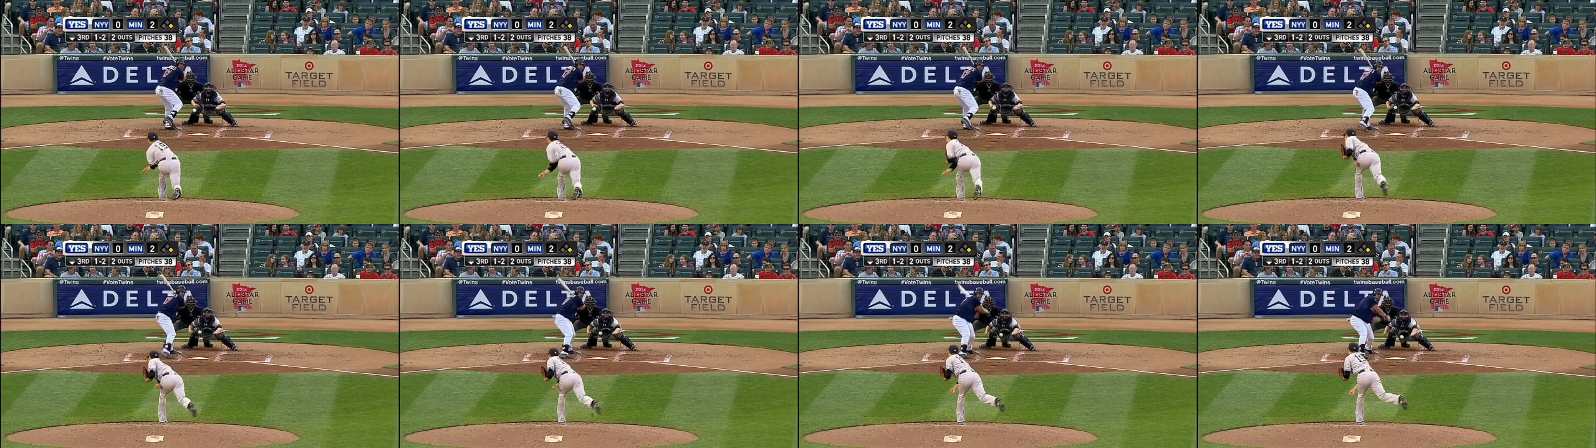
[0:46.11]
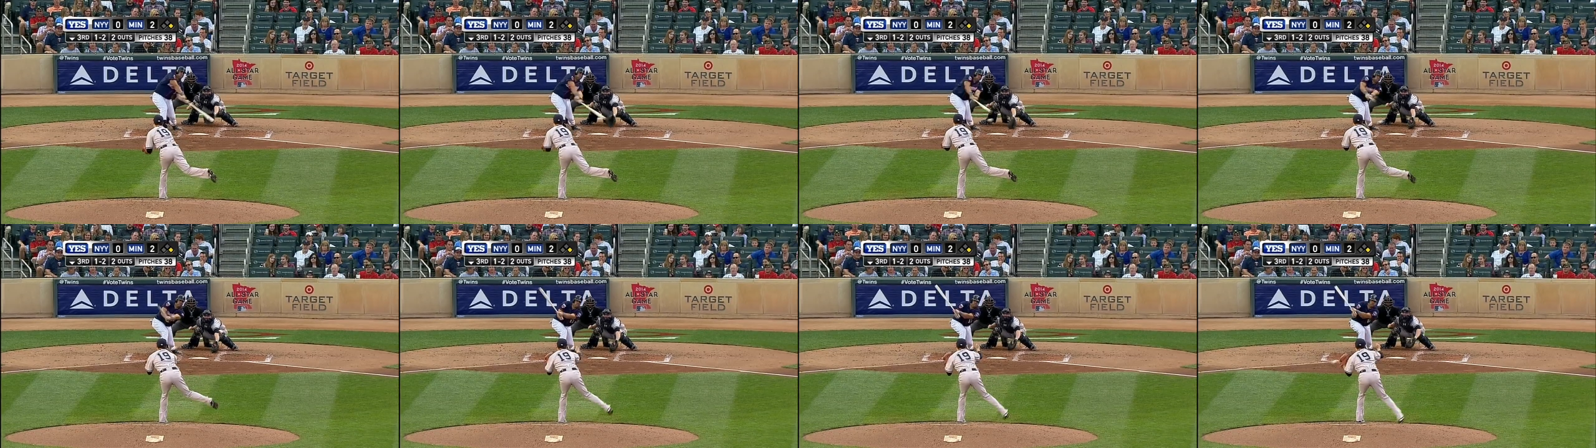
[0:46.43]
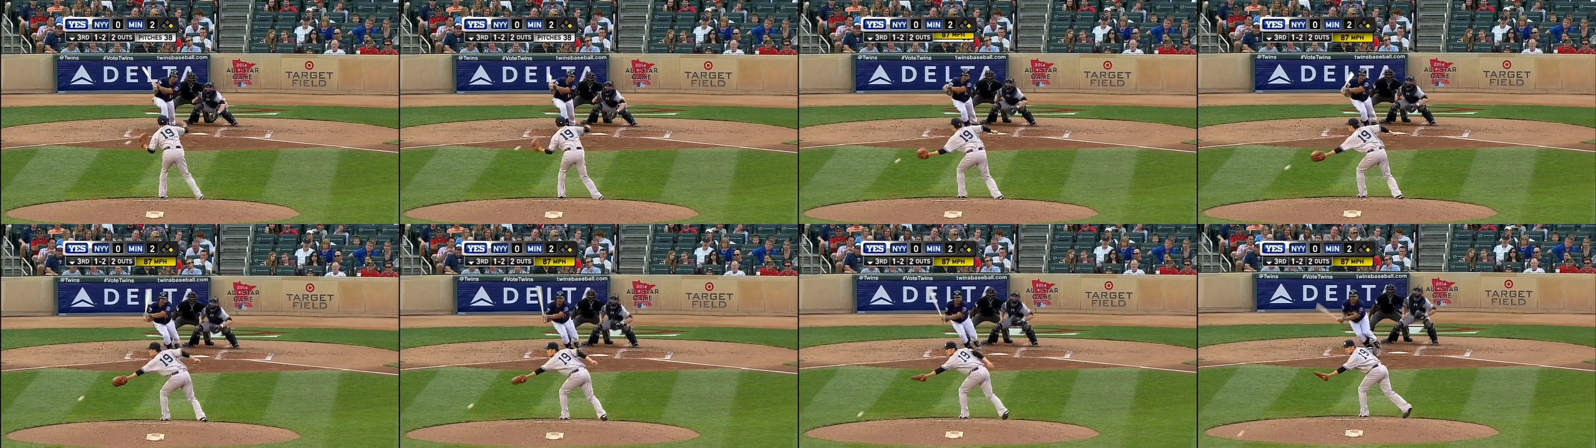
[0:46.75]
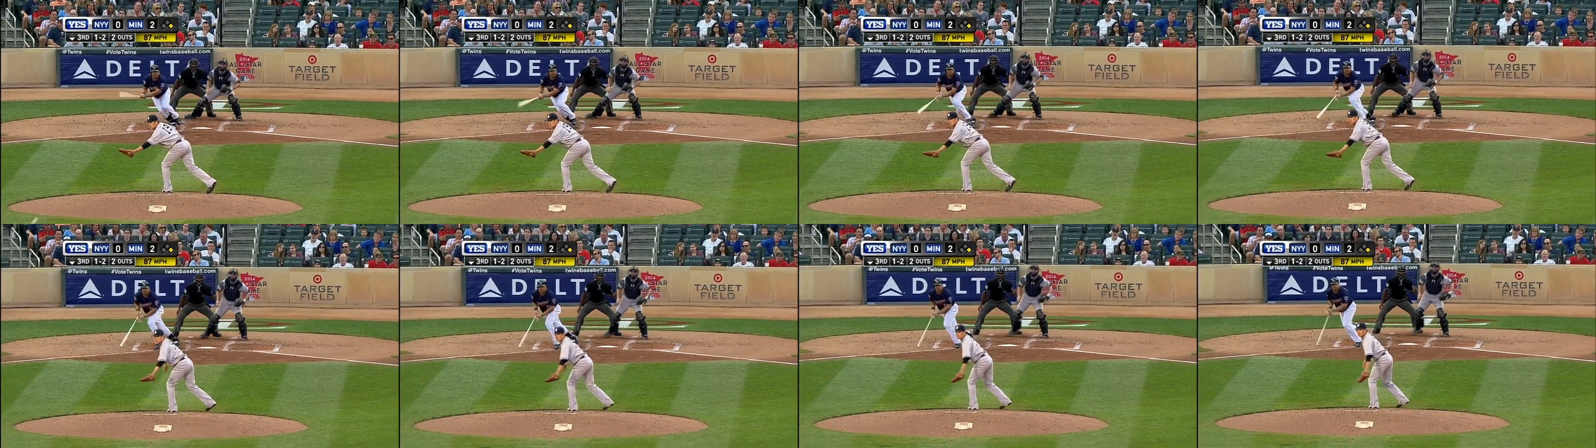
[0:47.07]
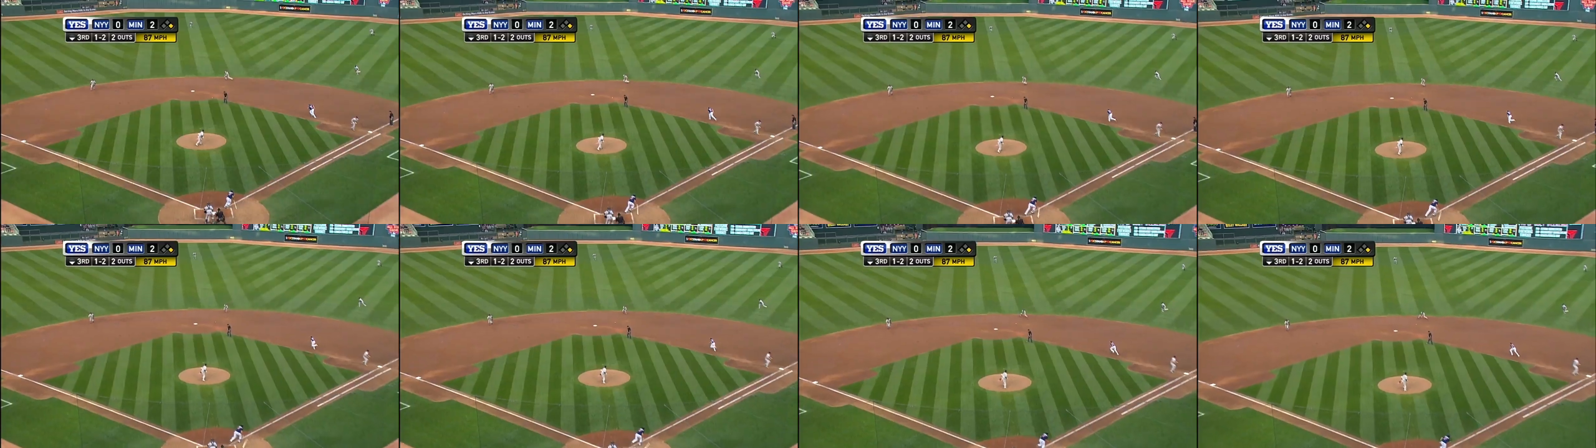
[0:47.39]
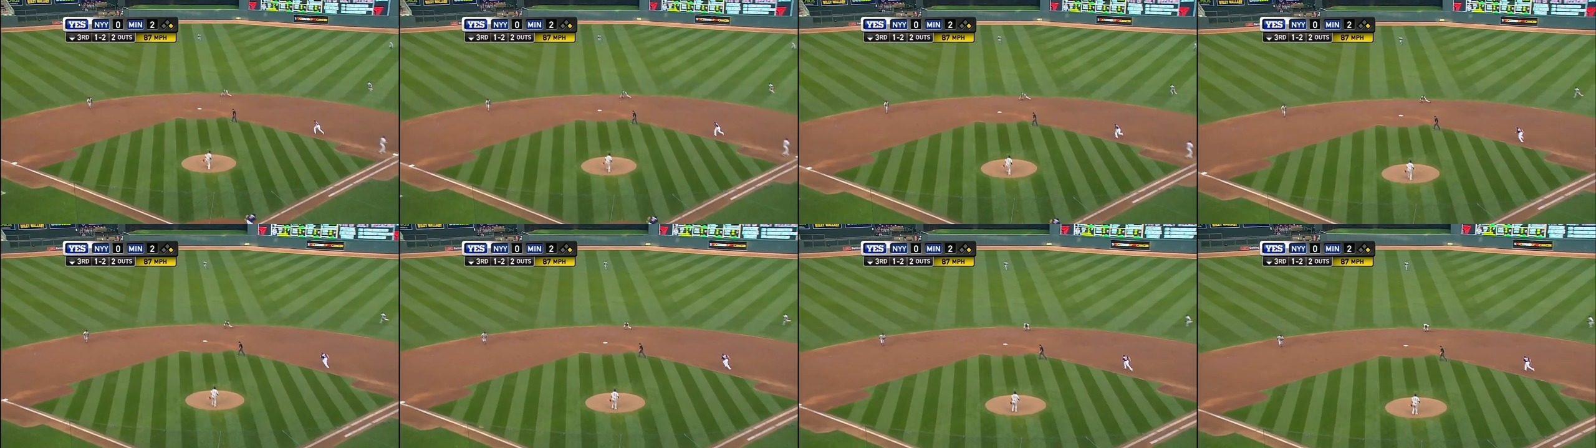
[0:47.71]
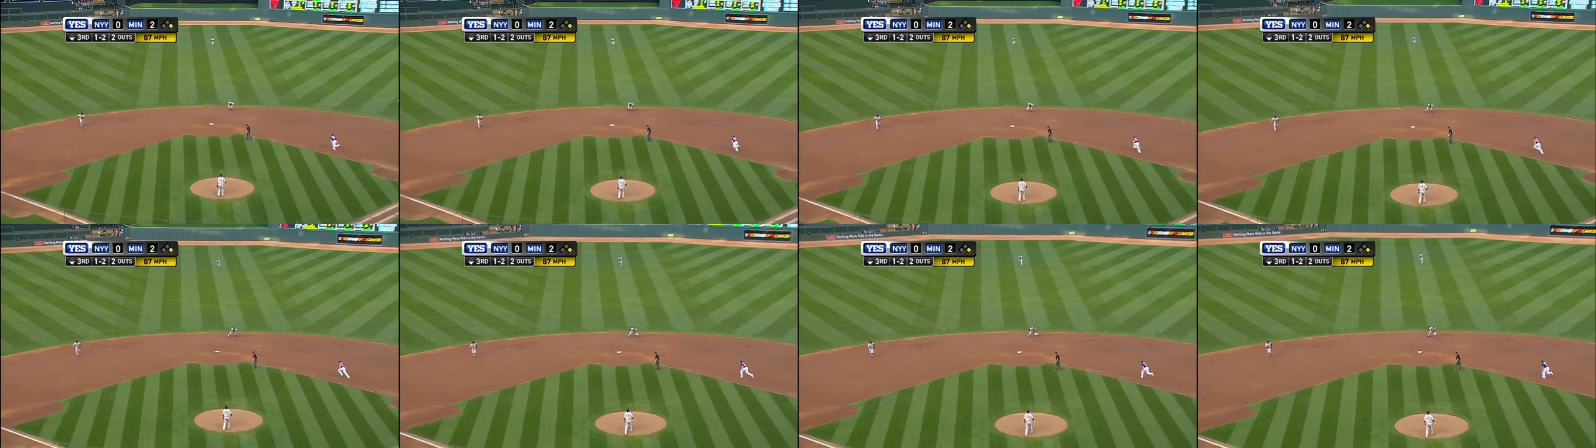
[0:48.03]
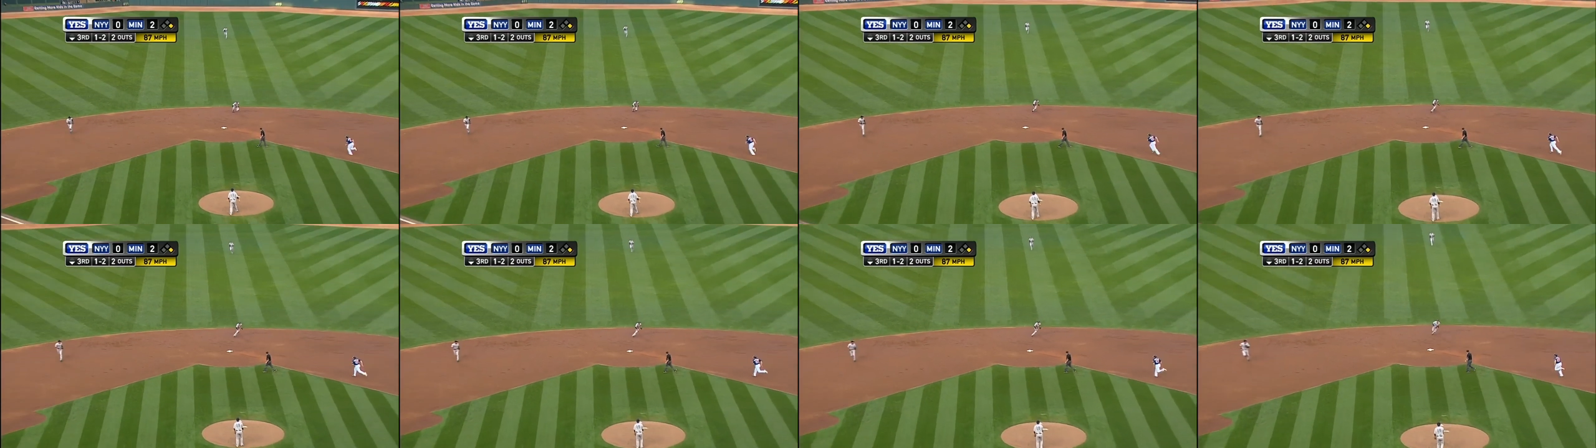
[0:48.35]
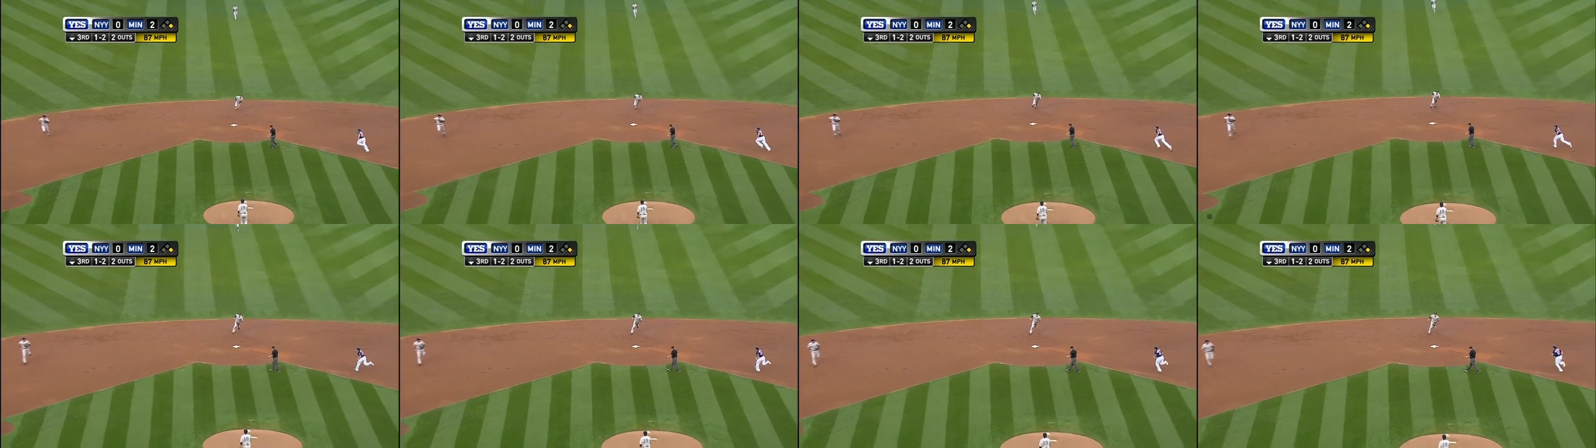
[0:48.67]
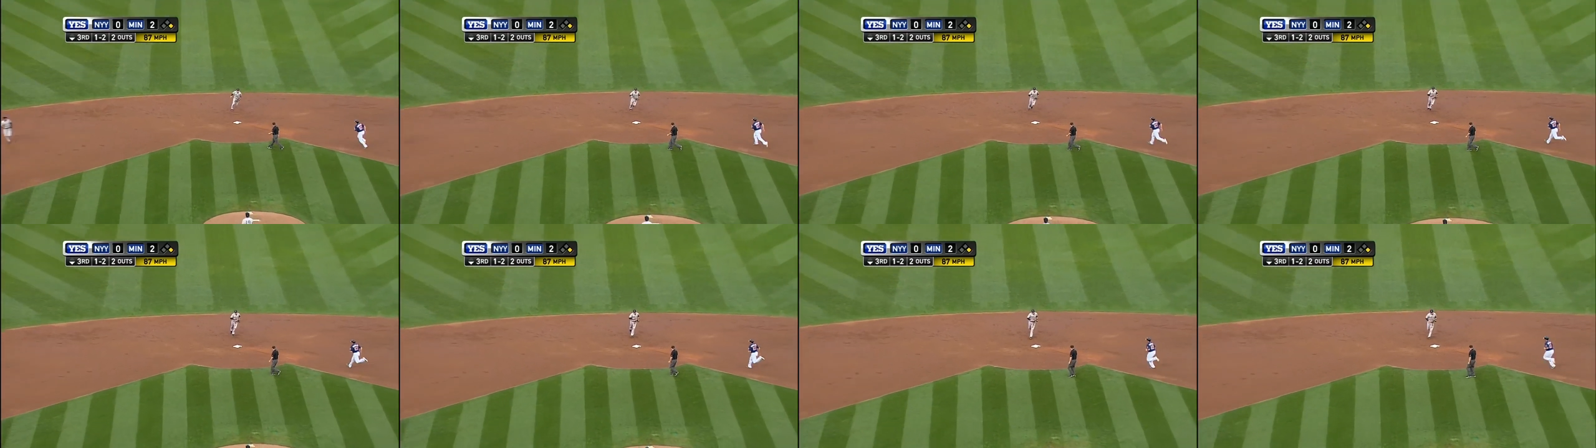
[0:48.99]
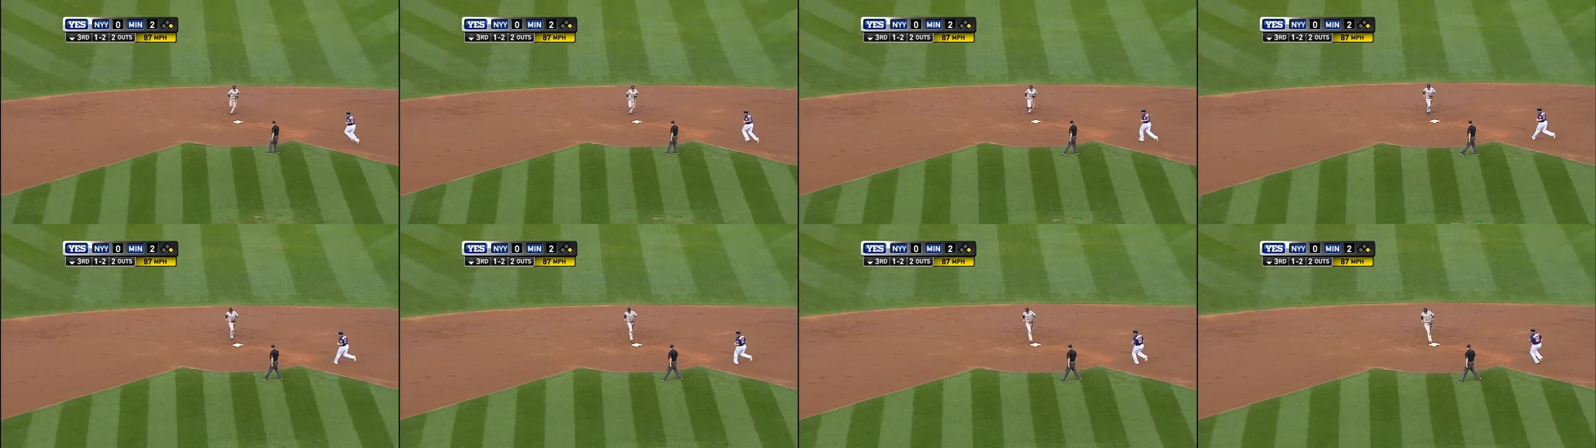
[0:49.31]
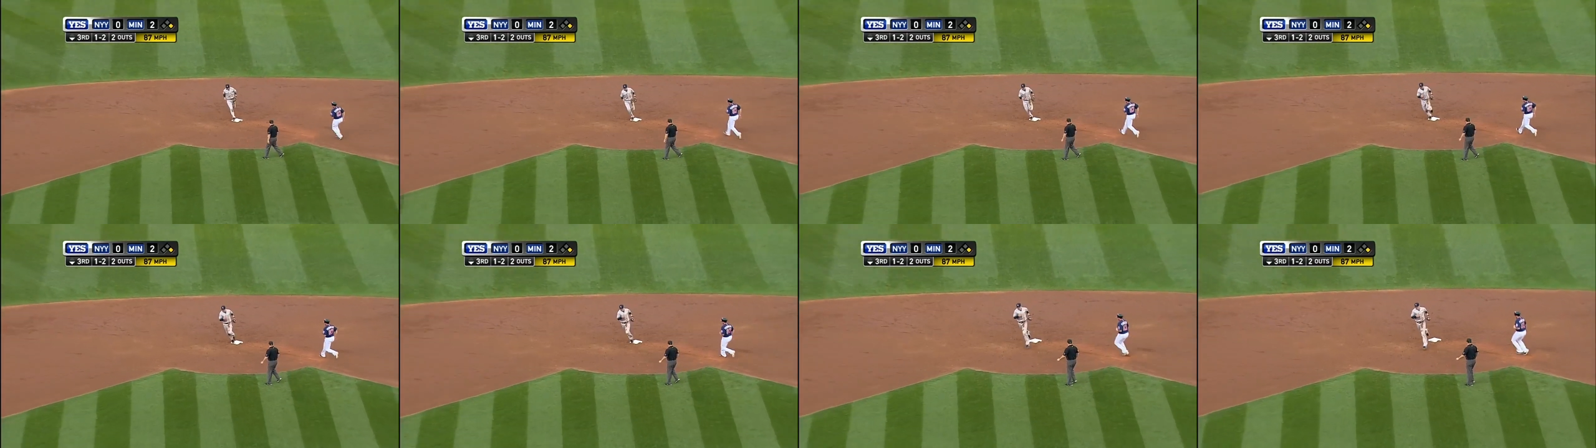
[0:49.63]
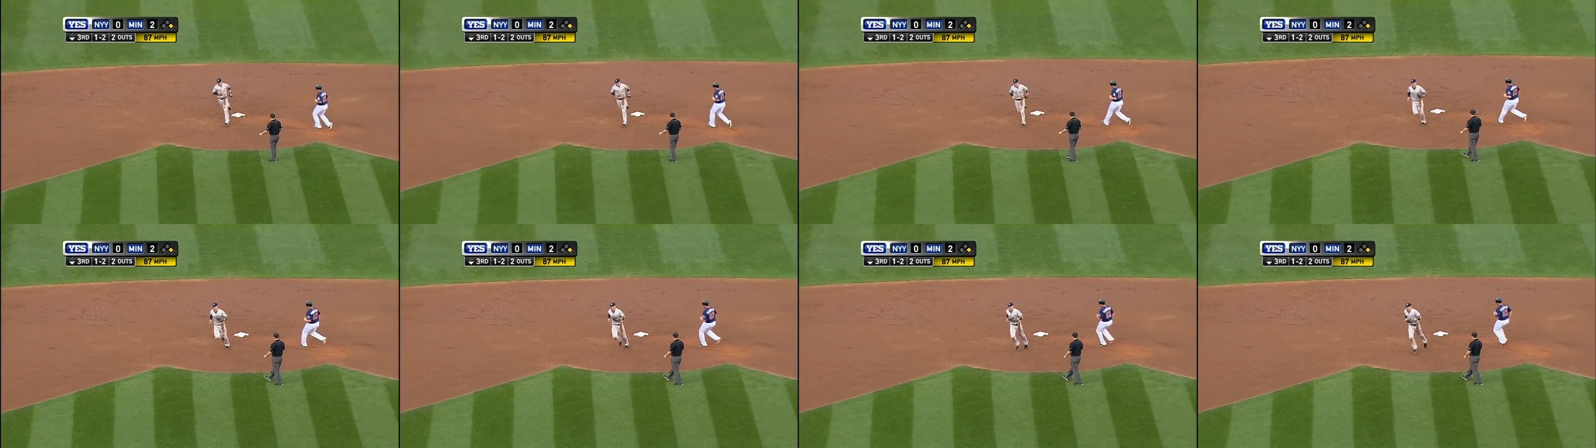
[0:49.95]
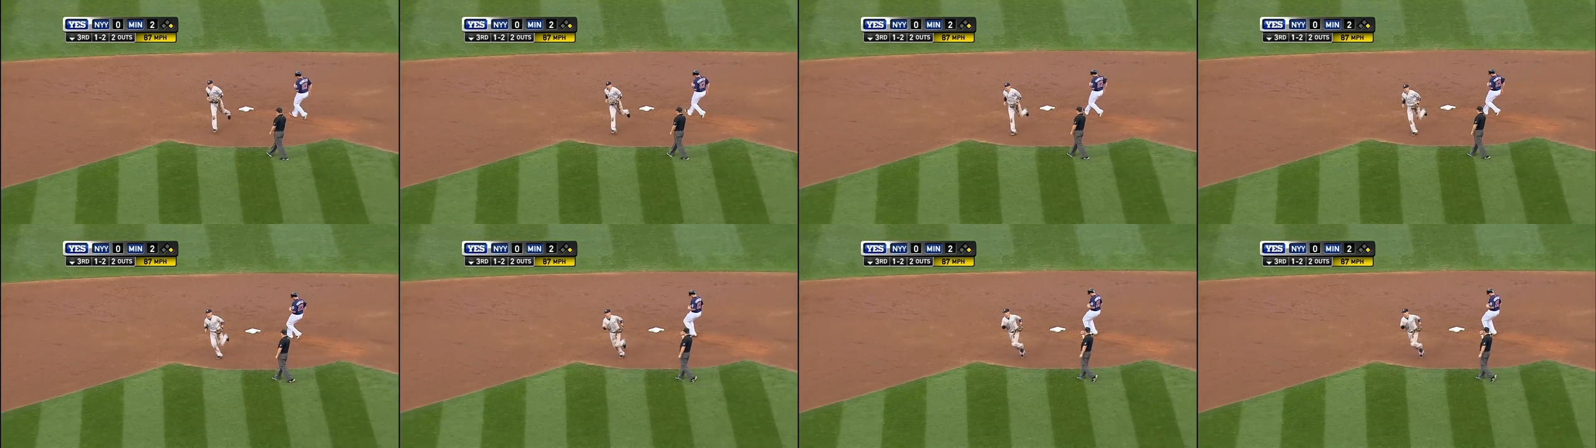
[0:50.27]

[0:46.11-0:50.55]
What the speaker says: [unreadable: no face in view]